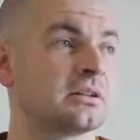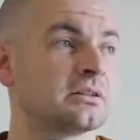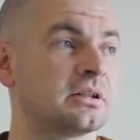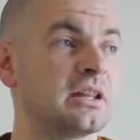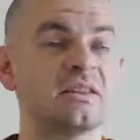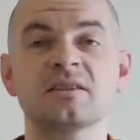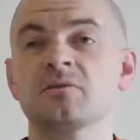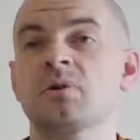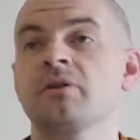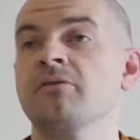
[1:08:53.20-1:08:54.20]
And this is
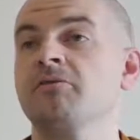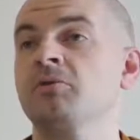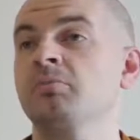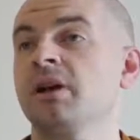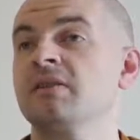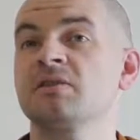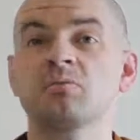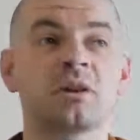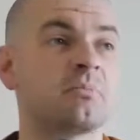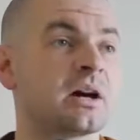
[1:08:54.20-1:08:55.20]
one of the few places where
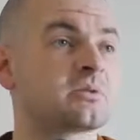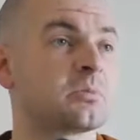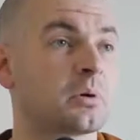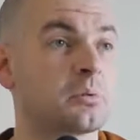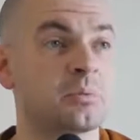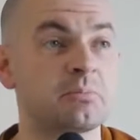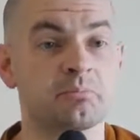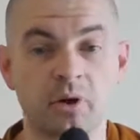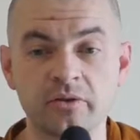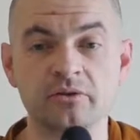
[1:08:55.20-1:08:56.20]
the monks will probably
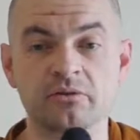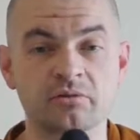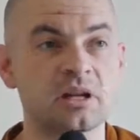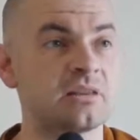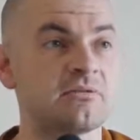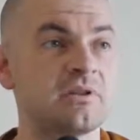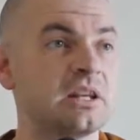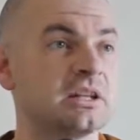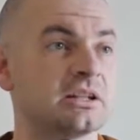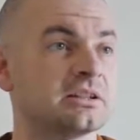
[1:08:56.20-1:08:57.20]
bother to read the Vinaya,